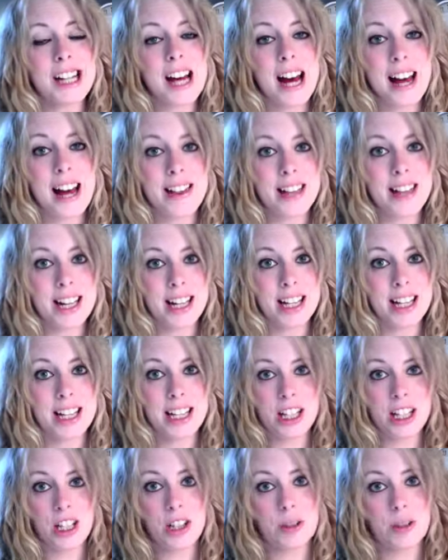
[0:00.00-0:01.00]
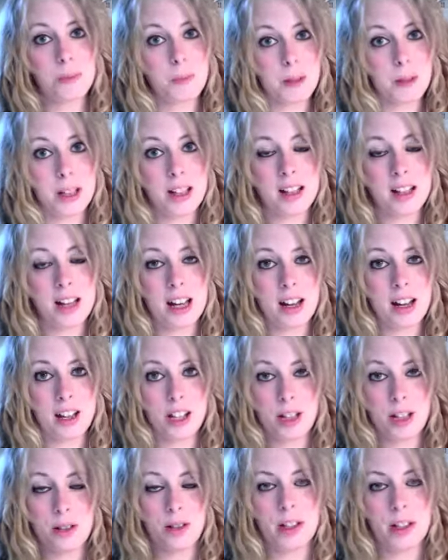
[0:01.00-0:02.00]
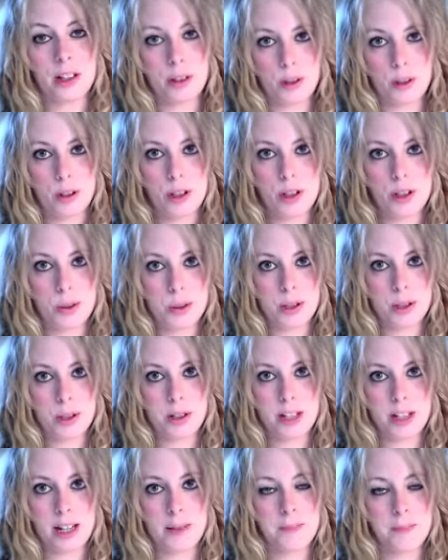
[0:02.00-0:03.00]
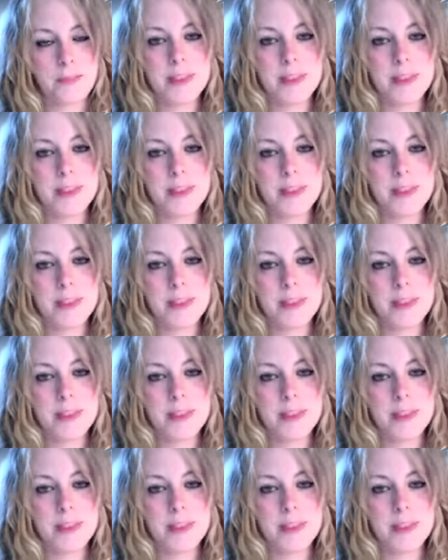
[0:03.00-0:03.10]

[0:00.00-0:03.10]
and then you'll be, you know, include your Twitter name.